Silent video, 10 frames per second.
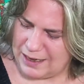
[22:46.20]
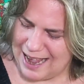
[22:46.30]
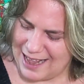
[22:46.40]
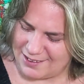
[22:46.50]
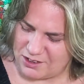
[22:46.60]

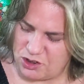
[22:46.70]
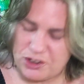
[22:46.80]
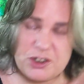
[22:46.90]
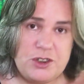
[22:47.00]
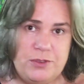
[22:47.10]
yes,
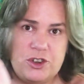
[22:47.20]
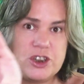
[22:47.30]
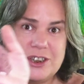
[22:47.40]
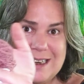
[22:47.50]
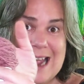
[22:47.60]
just
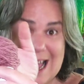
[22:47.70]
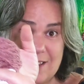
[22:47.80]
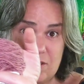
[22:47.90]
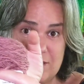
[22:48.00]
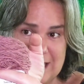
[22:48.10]

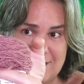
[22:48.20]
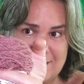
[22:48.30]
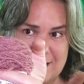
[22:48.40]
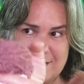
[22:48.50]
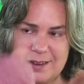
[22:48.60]
yes, yes,
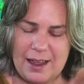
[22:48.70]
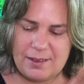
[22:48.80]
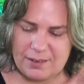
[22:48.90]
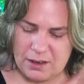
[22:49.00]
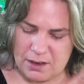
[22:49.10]
yes,
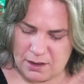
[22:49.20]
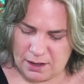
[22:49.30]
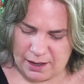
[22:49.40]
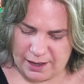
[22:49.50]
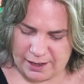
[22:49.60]
yes.
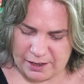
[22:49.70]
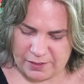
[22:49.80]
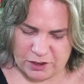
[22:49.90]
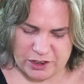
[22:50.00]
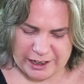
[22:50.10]

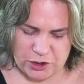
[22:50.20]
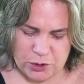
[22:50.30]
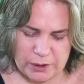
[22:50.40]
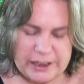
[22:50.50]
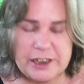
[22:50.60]
And they're
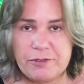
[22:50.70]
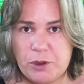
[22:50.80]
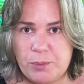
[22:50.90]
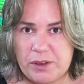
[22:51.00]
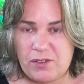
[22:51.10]
texturally
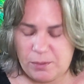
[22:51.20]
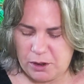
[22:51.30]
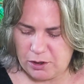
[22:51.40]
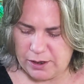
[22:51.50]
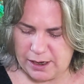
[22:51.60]
different but
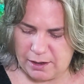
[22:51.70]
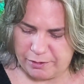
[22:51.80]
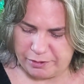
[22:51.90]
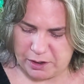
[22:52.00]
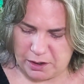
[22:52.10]
similar
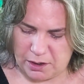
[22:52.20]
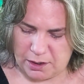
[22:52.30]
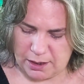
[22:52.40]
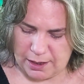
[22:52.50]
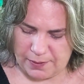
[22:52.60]
enough
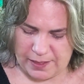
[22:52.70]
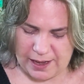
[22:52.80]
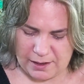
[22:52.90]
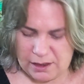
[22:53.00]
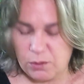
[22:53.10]

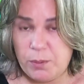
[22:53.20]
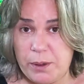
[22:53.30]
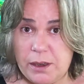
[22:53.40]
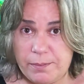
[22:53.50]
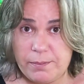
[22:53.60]
that it would
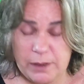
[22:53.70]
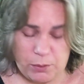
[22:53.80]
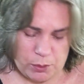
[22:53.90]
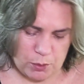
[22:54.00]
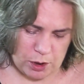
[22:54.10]

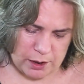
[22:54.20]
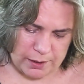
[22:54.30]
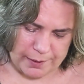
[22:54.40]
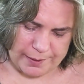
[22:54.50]
work.